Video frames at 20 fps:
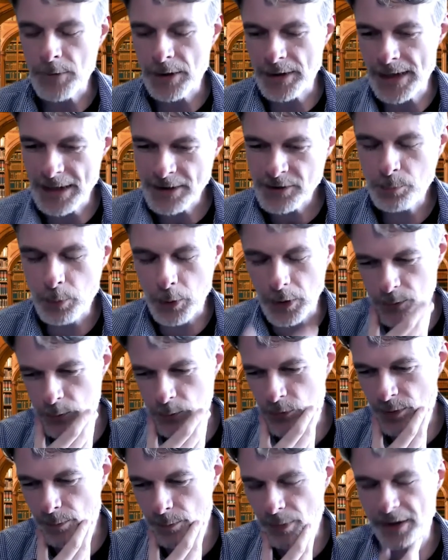Their next
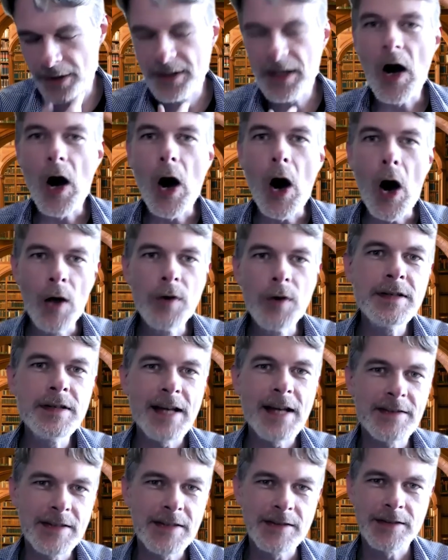point was about
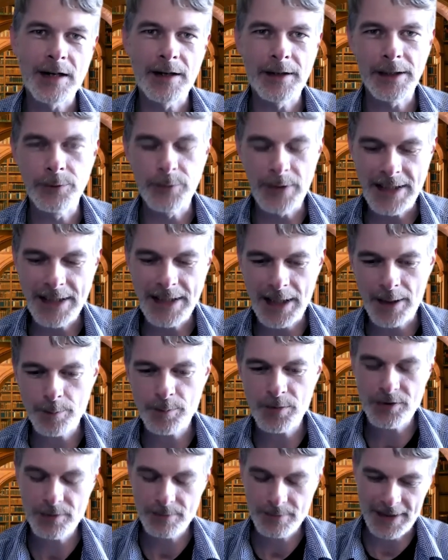unnecessary
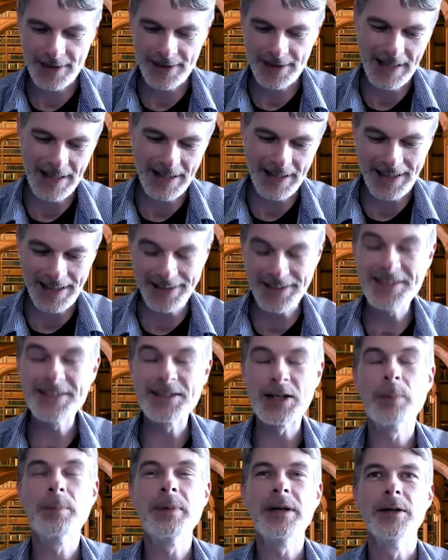recaps. And again, I had to
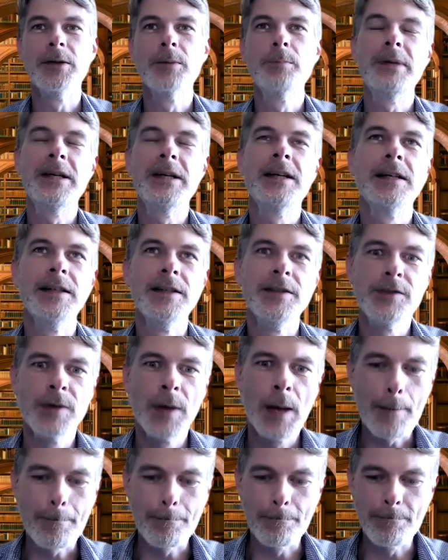stop here because
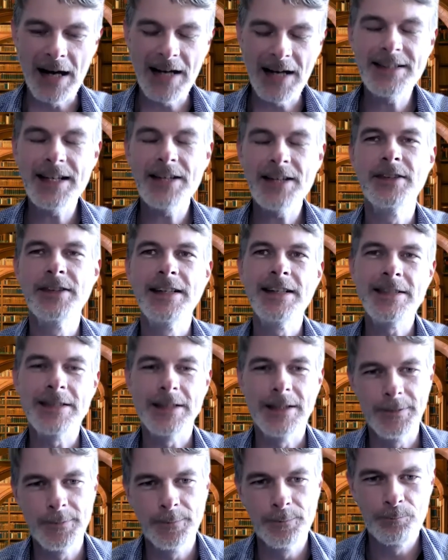by
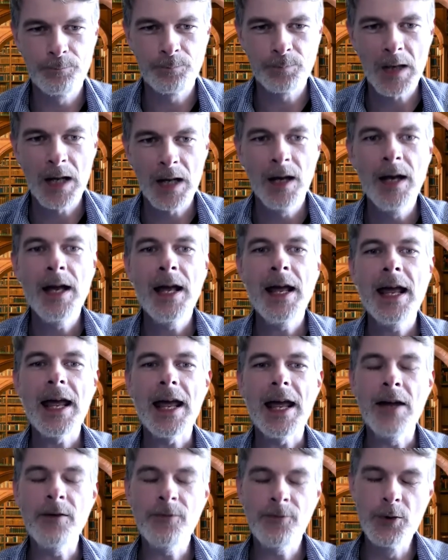definition,
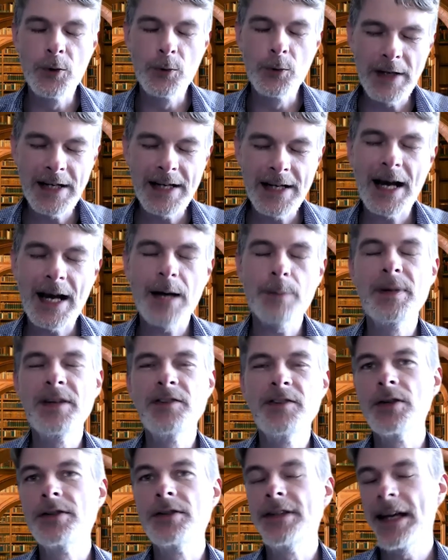if the recap
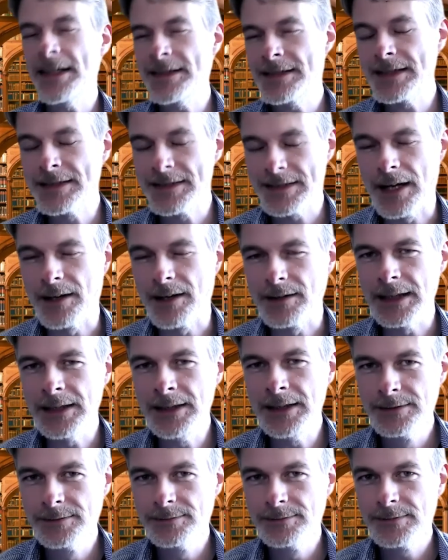is
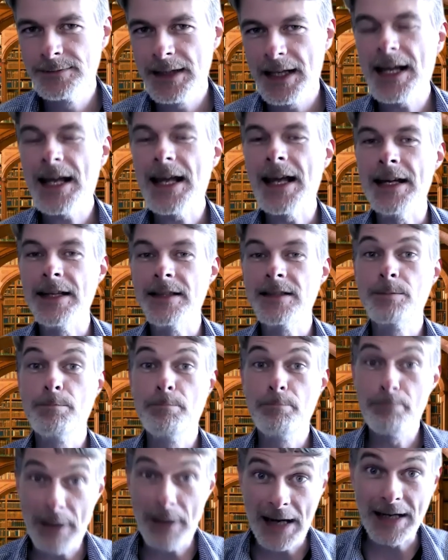unnecessary, it's
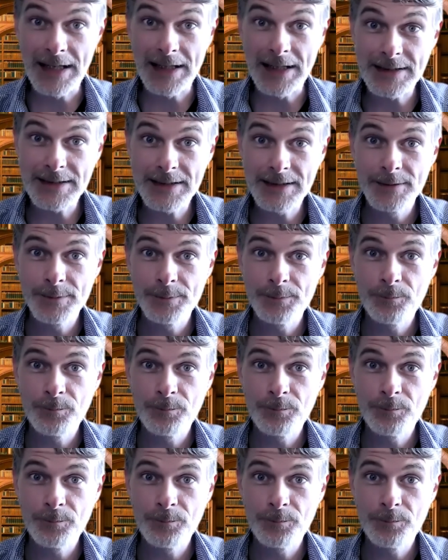bad.